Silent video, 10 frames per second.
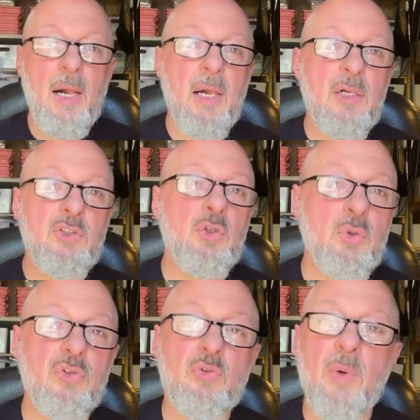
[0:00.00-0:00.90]
Short
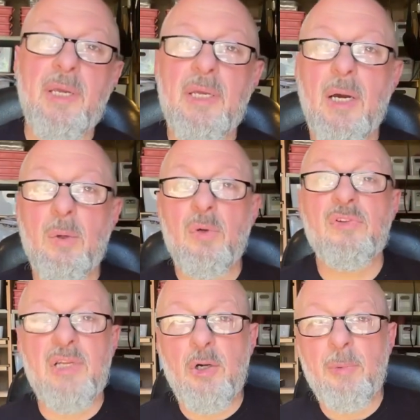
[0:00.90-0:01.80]
and sweet, always a
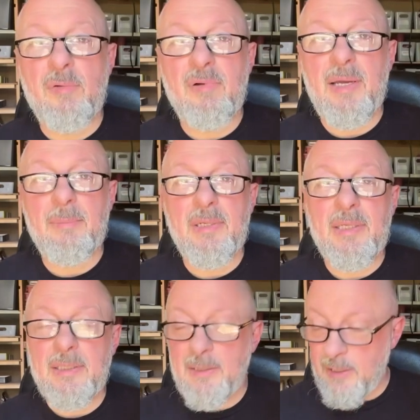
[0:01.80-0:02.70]
little bit rambling.